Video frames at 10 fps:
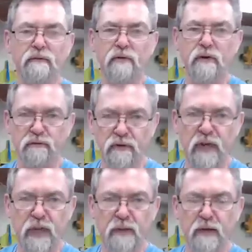for
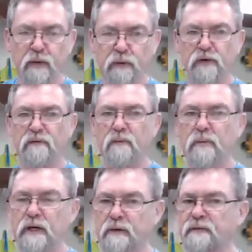them and also for
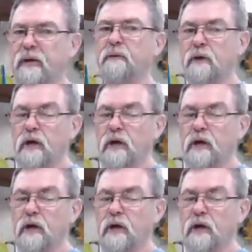me if they